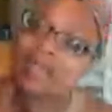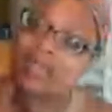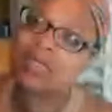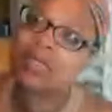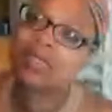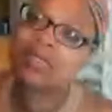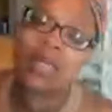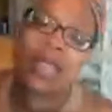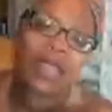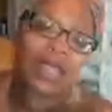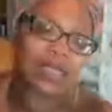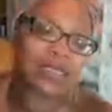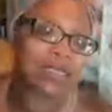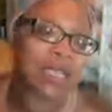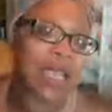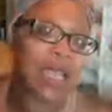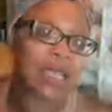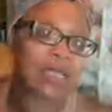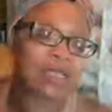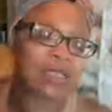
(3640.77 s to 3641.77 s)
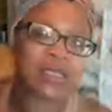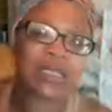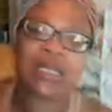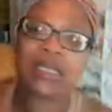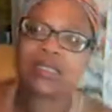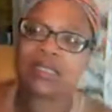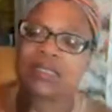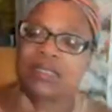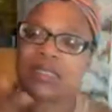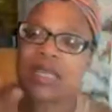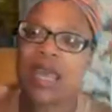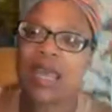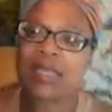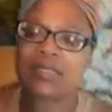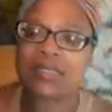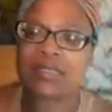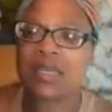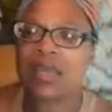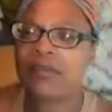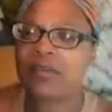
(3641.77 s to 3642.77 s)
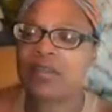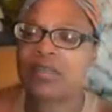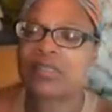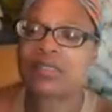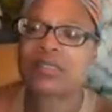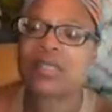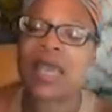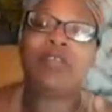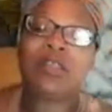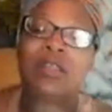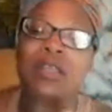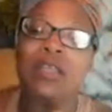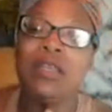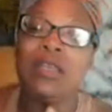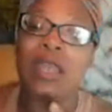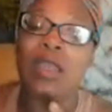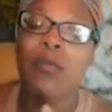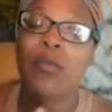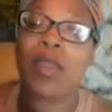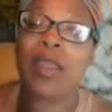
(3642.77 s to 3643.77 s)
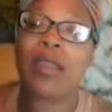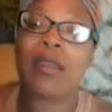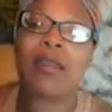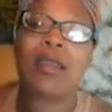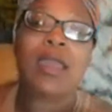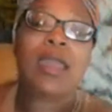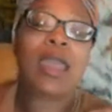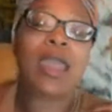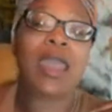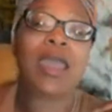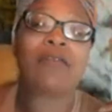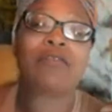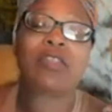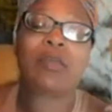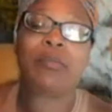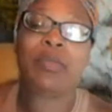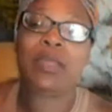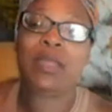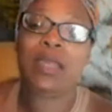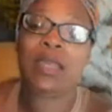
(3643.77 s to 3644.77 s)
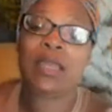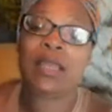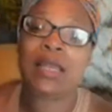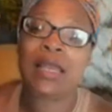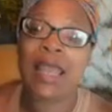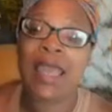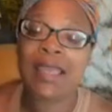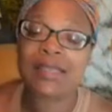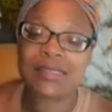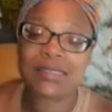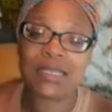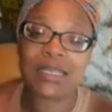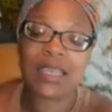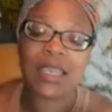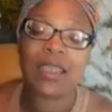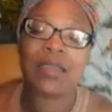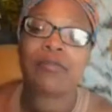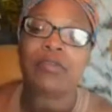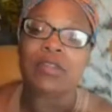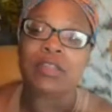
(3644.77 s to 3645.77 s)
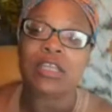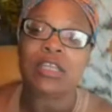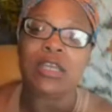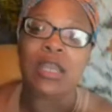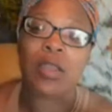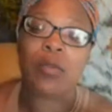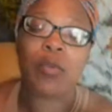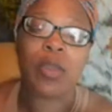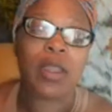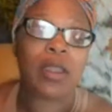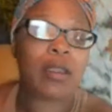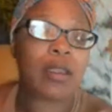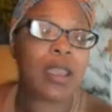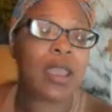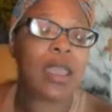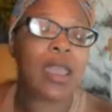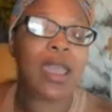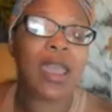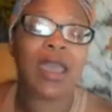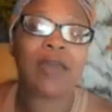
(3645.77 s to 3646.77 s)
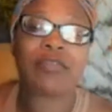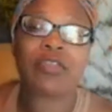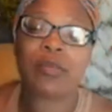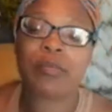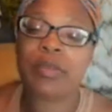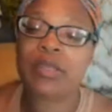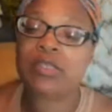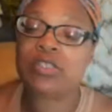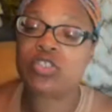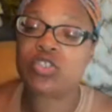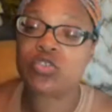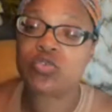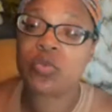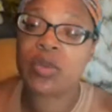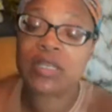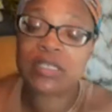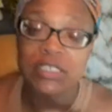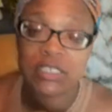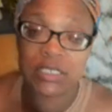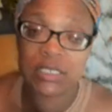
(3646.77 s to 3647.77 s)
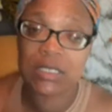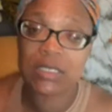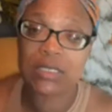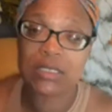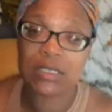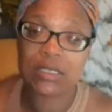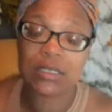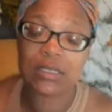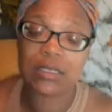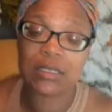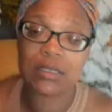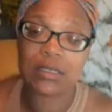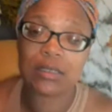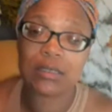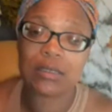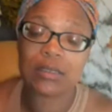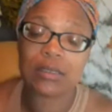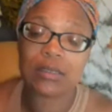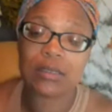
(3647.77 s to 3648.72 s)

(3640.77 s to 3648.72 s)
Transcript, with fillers: a size 6, a size 7, a size 8? Everything they wear have to be elastic. Everything they wear have to be stretchy.